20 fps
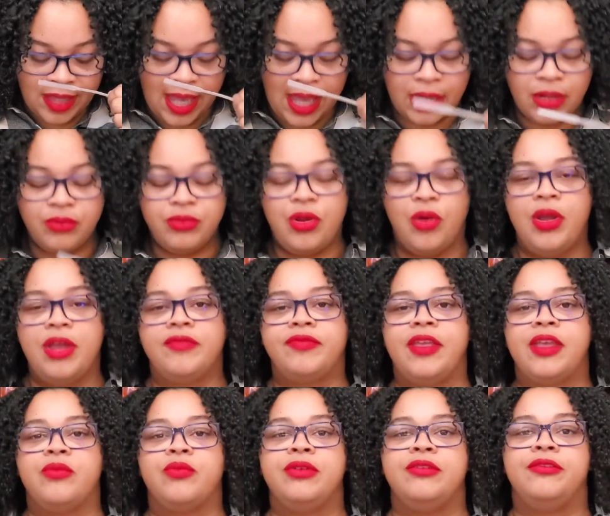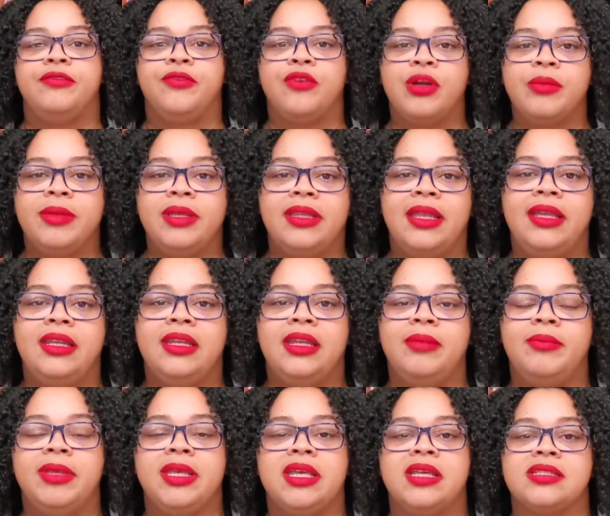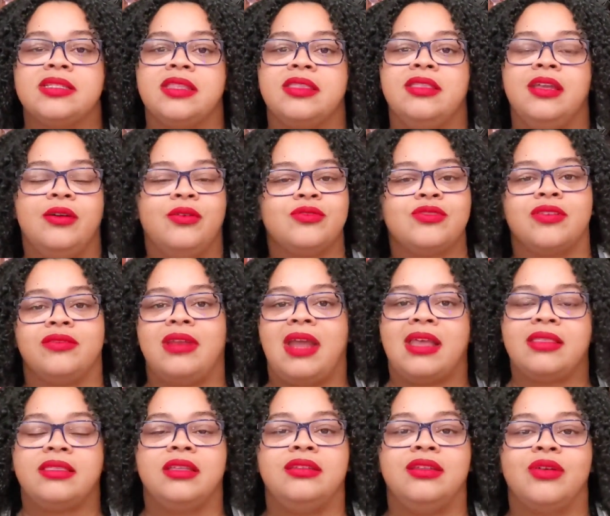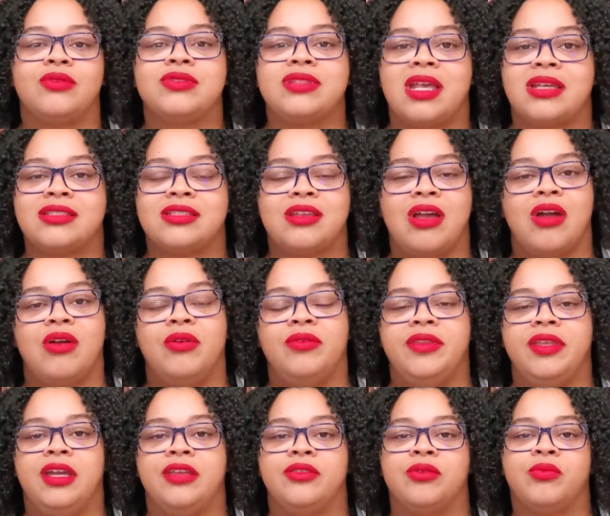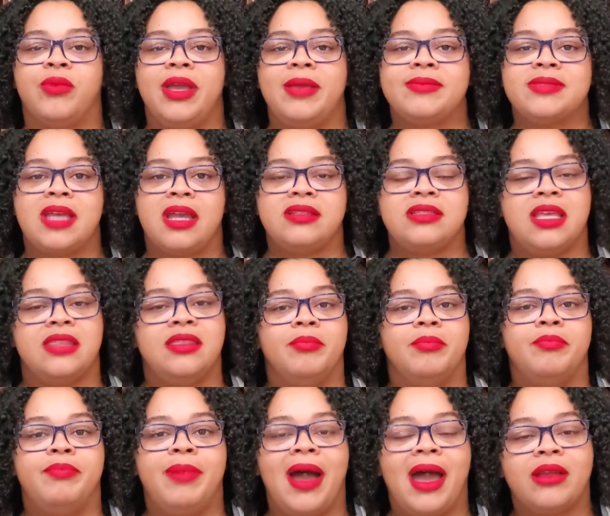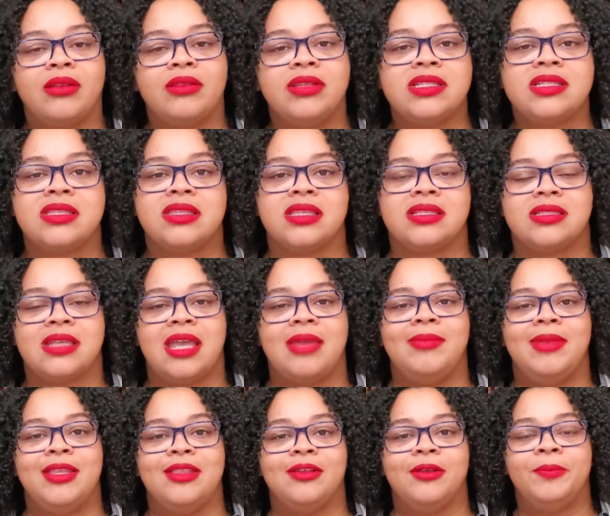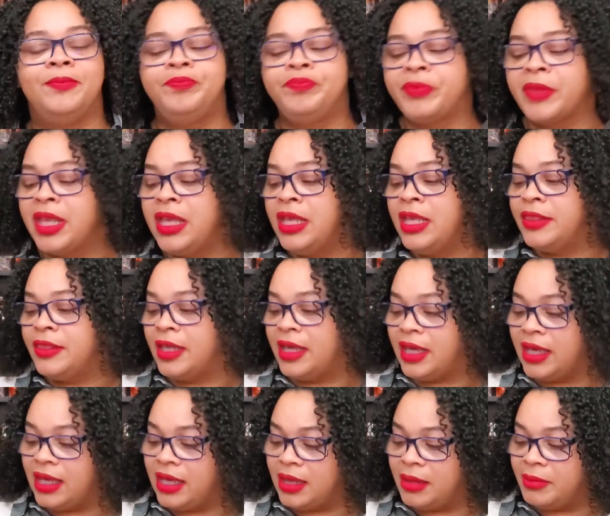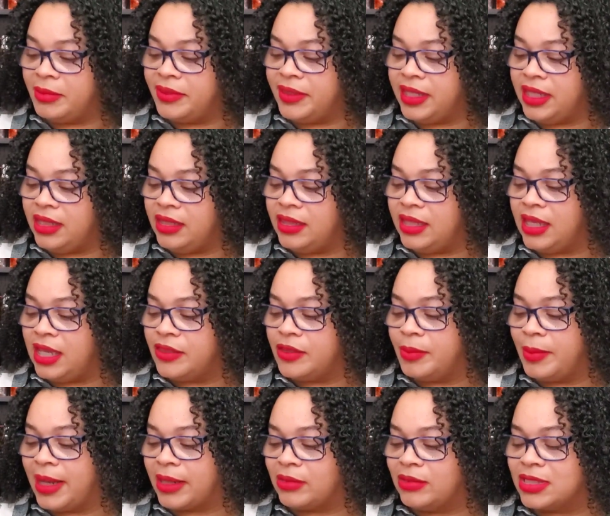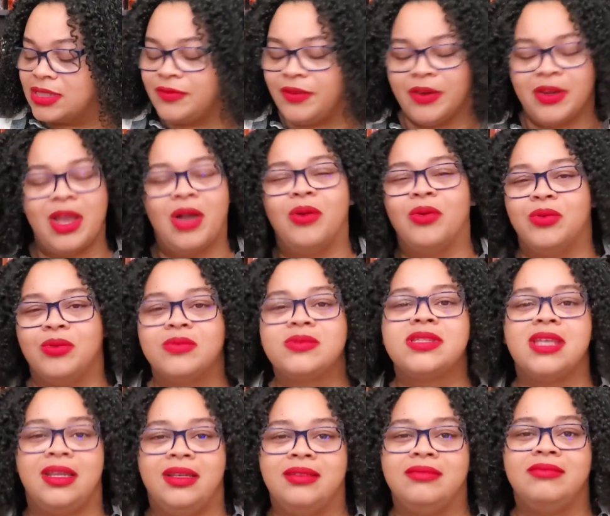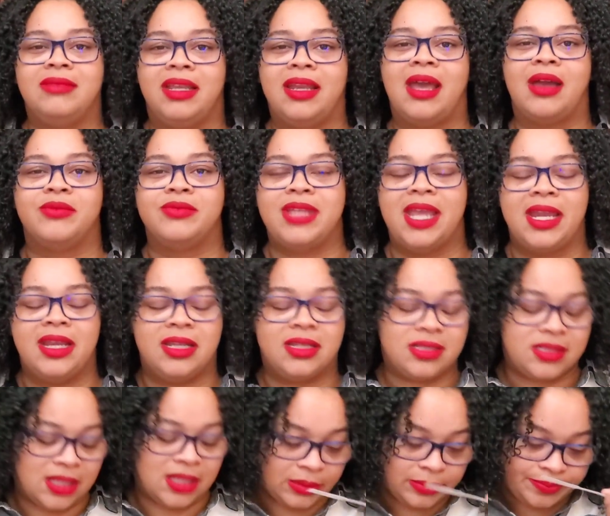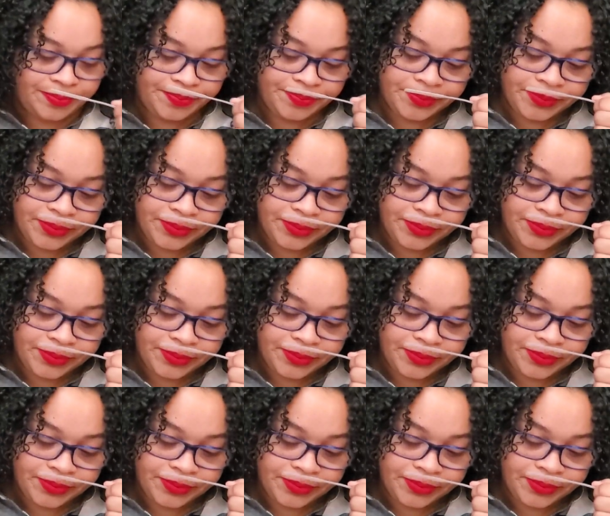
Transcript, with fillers: I don't know if they reformulated it because those are not the notes I saw on the other websites, bottle isn't the same either. The um the the other bottle looks very old and and outdated. So